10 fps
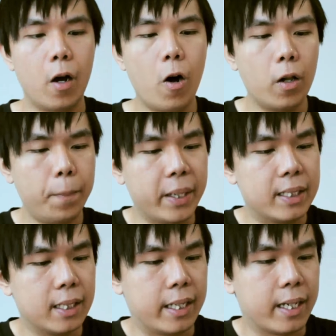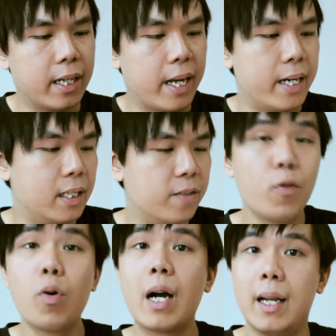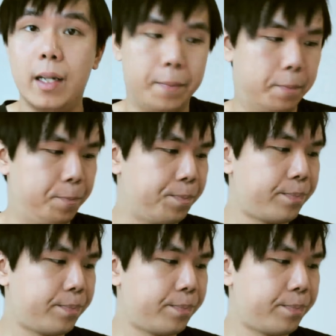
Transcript: all picture taken and it is full colored.